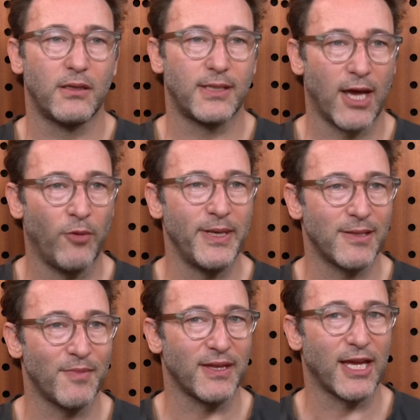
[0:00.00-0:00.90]
tell me
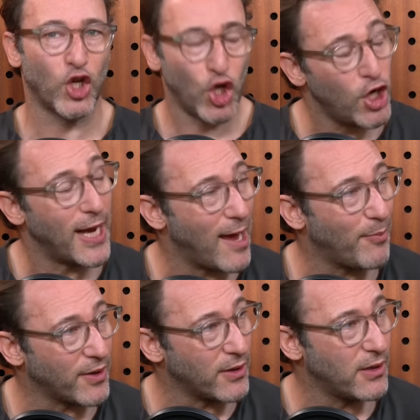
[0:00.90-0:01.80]
something that could
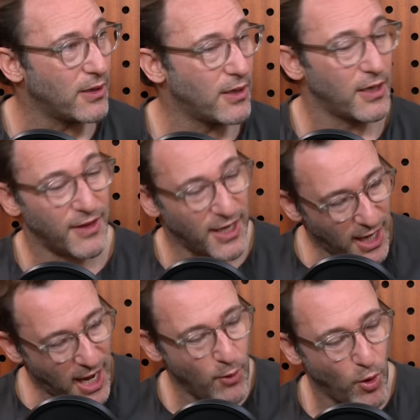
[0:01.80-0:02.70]
happen that
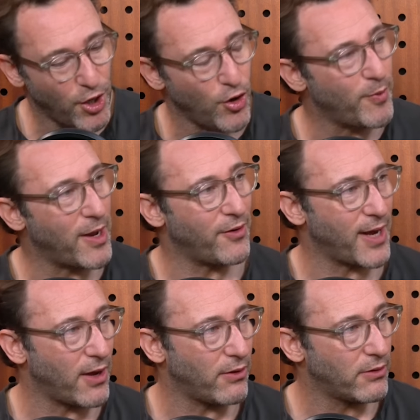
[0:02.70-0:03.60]
I want to know about
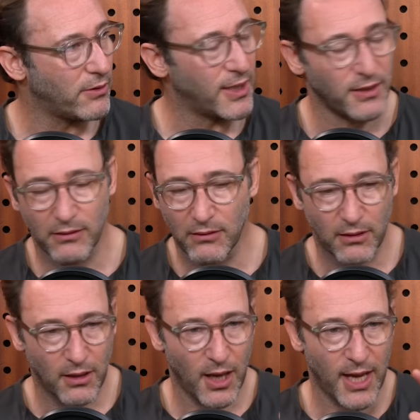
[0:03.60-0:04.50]
now.
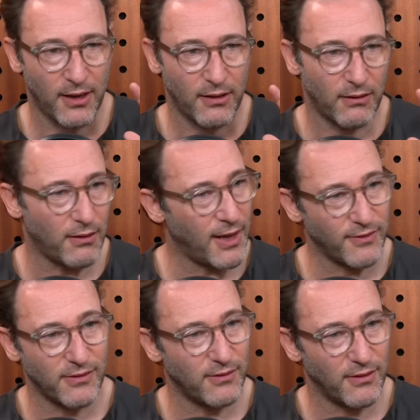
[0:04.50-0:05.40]
And
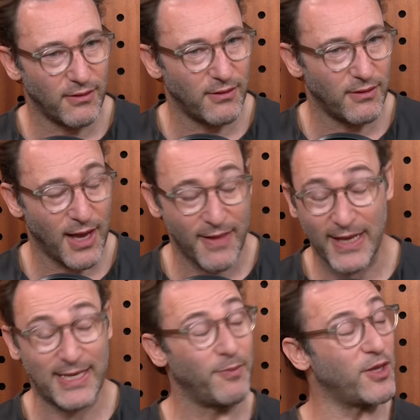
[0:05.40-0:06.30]

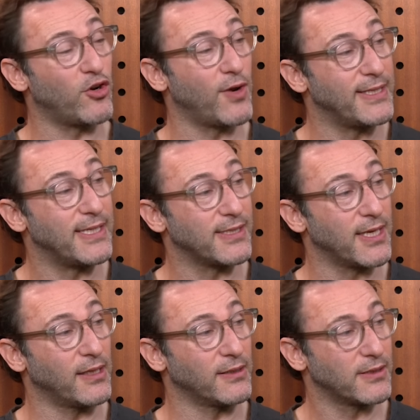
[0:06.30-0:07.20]
they tell me the craziest
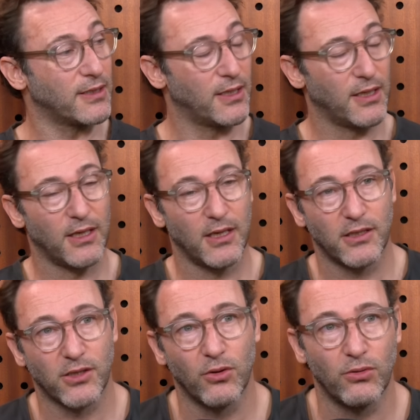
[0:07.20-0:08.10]
things.
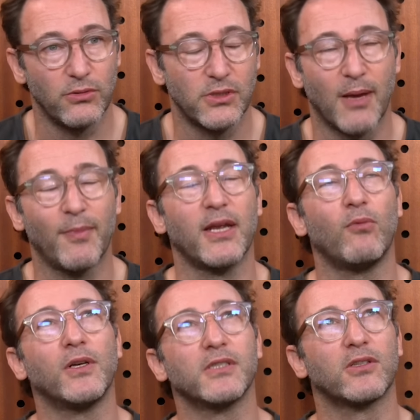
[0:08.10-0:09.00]
So somebody
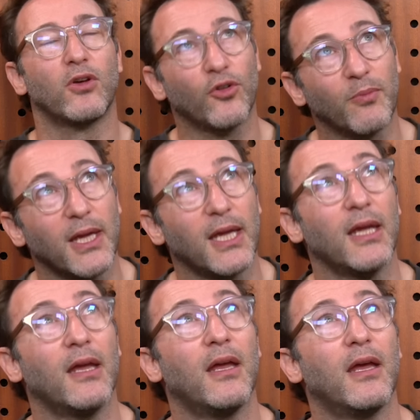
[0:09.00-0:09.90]
once told
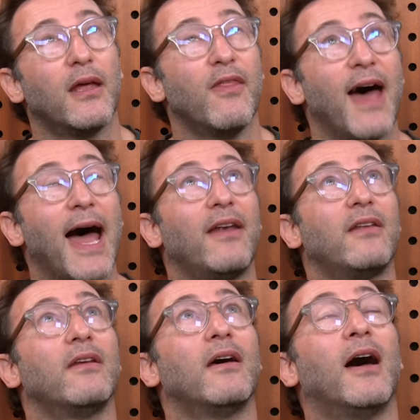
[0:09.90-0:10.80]
me
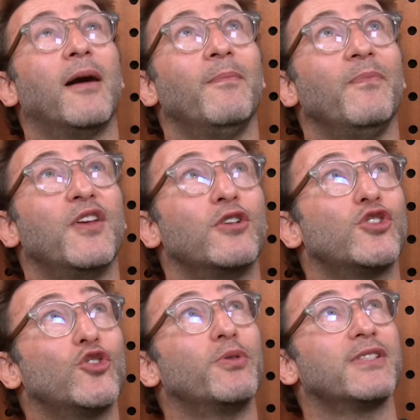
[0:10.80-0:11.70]
that they're
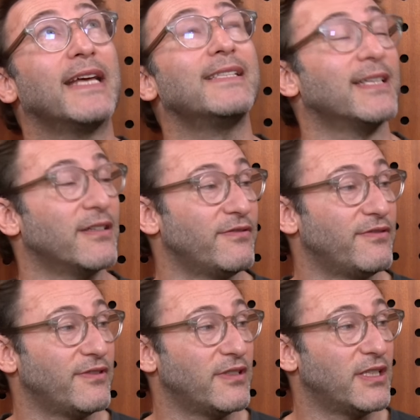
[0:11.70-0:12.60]
super sensitive,